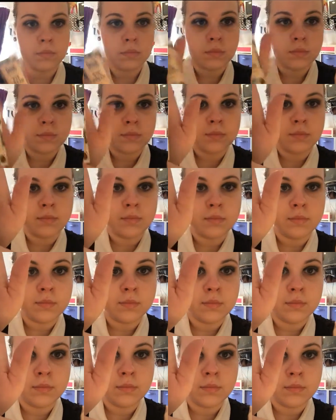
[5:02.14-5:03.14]
do,
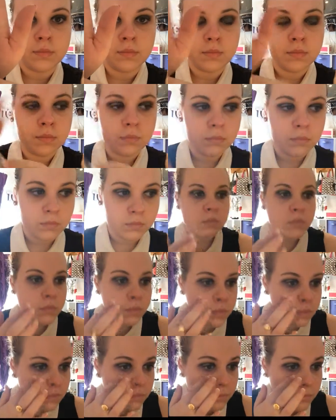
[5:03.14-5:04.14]
do. And
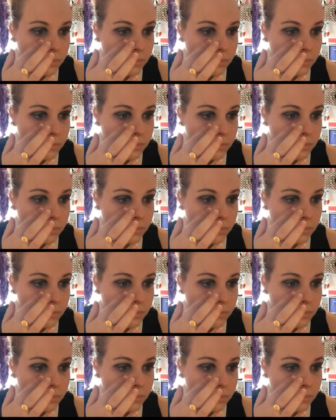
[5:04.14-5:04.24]
then I'm